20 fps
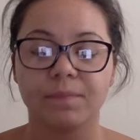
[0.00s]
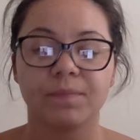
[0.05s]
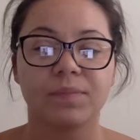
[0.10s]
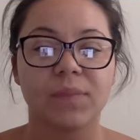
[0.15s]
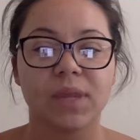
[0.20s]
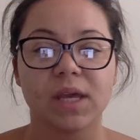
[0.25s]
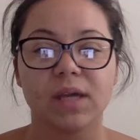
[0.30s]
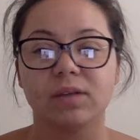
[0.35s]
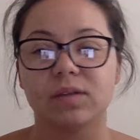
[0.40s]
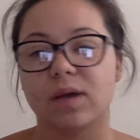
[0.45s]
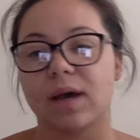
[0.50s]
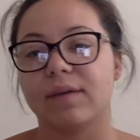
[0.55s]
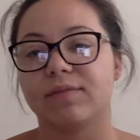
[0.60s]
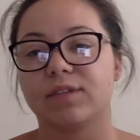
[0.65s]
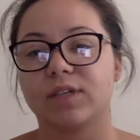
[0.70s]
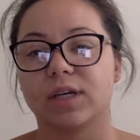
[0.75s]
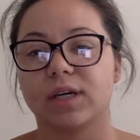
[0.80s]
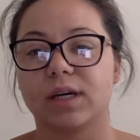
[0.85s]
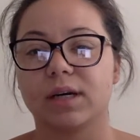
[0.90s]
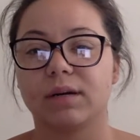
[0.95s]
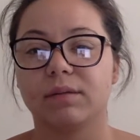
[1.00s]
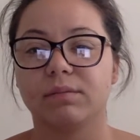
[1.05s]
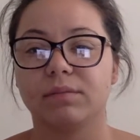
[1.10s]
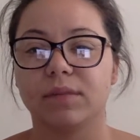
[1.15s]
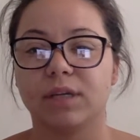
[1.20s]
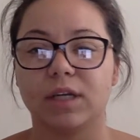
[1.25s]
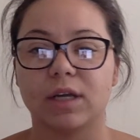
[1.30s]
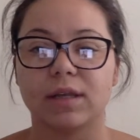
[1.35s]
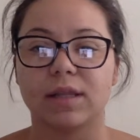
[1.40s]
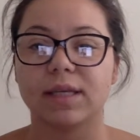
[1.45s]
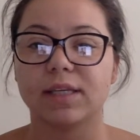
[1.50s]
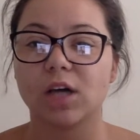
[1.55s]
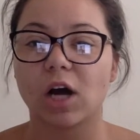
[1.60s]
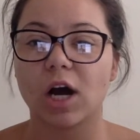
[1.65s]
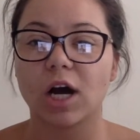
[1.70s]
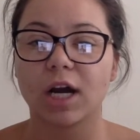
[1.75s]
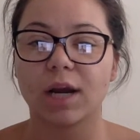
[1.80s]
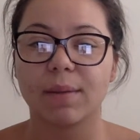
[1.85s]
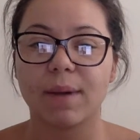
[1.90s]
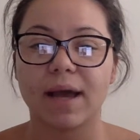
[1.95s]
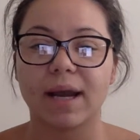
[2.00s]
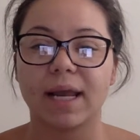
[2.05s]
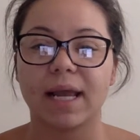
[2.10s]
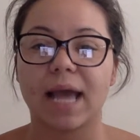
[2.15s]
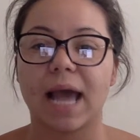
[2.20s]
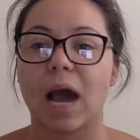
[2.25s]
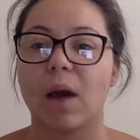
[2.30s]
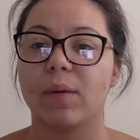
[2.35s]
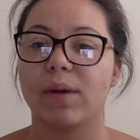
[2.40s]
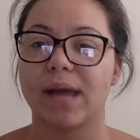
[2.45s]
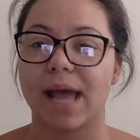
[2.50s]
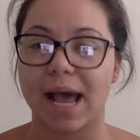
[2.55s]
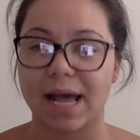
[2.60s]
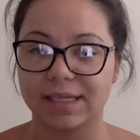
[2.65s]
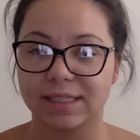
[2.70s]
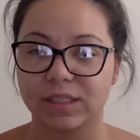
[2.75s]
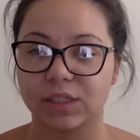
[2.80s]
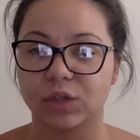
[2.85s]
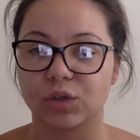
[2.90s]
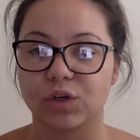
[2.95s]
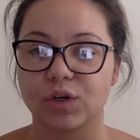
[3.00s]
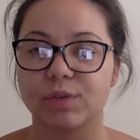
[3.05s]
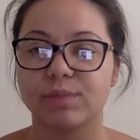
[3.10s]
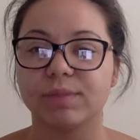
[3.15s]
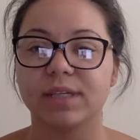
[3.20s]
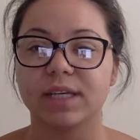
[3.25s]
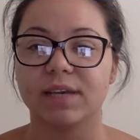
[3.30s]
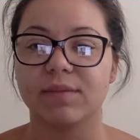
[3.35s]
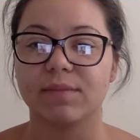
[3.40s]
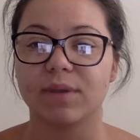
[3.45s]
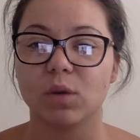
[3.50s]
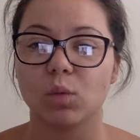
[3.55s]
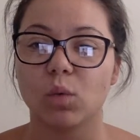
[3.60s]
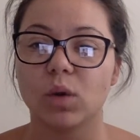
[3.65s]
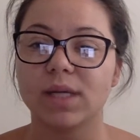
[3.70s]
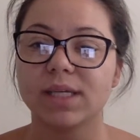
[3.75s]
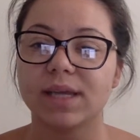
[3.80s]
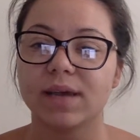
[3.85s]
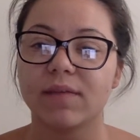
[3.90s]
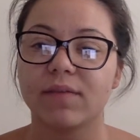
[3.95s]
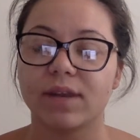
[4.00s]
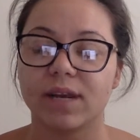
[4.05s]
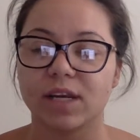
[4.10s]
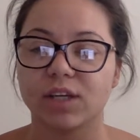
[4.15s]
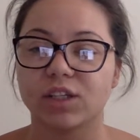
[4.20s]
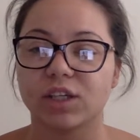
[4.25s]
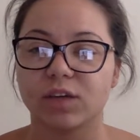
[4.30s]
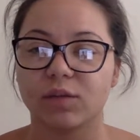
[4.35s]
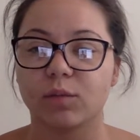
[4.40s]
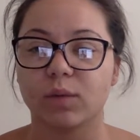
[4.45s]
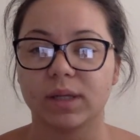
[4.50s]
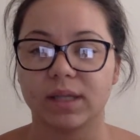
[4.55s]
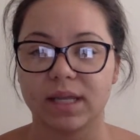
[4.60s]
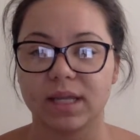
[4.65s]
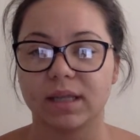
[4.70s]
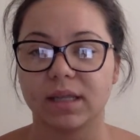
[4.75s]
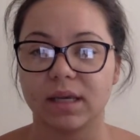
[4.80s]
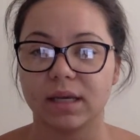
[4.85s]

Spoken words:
So after, they talk about it, I would ask the group to give me one definition of what they think